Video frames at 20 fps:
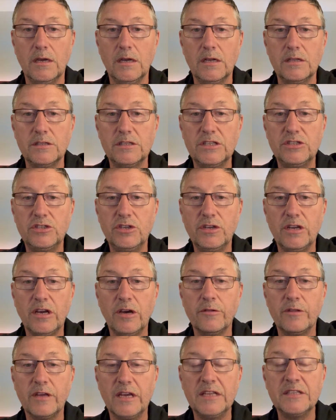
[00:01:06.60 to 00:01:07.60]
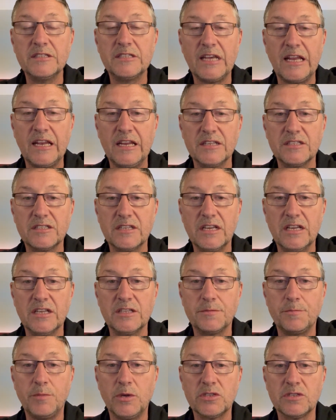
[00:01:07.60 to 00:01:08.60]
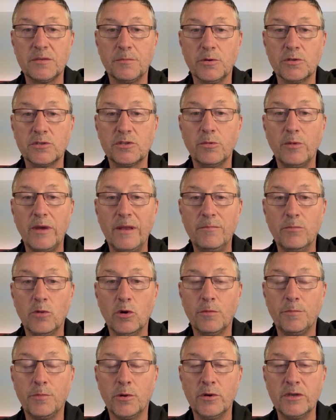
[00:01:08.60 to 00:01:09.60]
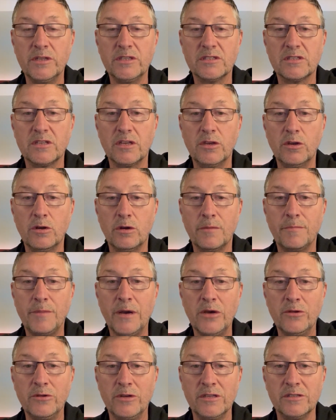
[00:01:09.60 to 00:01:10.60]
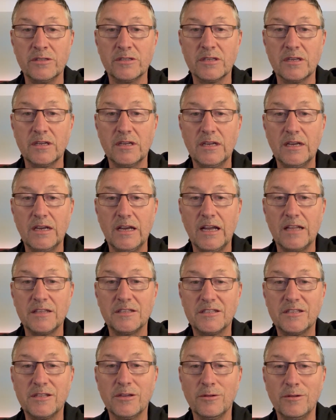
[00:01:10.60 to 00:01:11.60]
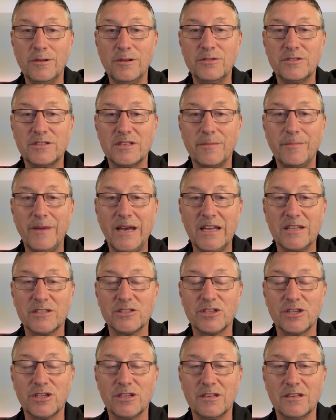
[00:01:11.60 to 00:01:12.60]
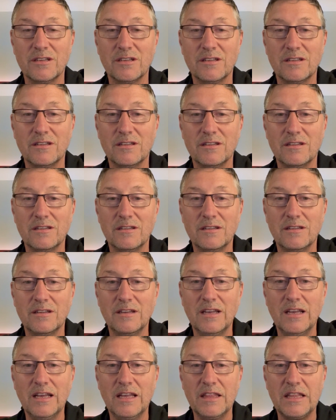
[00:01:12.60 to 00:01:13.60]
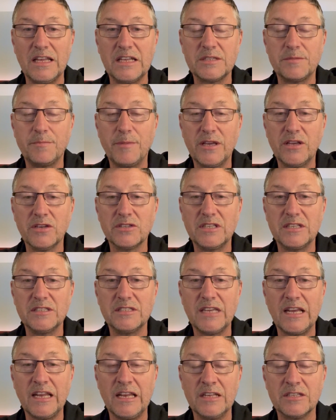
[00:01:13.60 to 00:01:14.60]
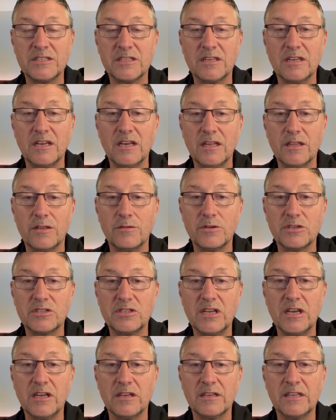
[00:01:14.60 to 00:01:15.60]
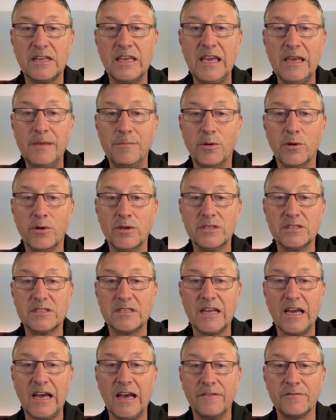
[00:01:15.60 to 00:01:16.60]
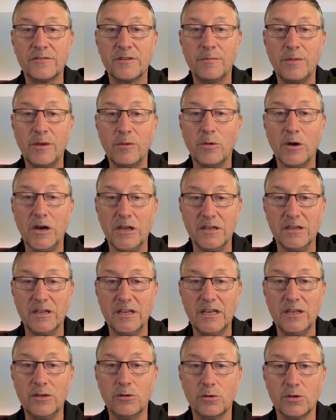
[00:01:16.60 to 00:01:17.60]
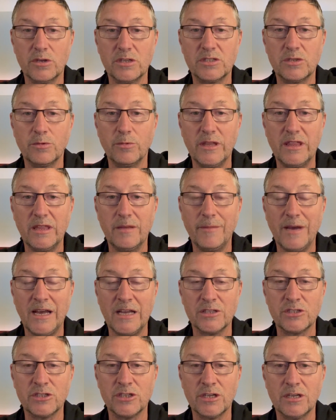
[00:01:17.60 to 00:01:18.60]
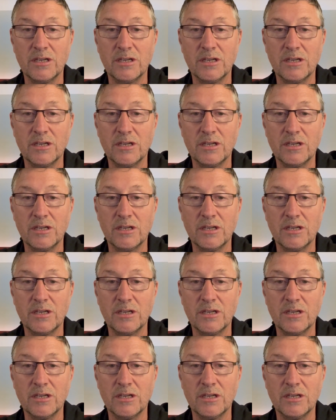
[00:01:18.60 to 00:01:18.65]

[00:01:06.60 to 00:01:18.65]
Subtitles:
Did you know that in tennis, it's possible to win more points than your opponent and still lose the match? That's because in tennis, there are certain key points that have to be won in order to win the match.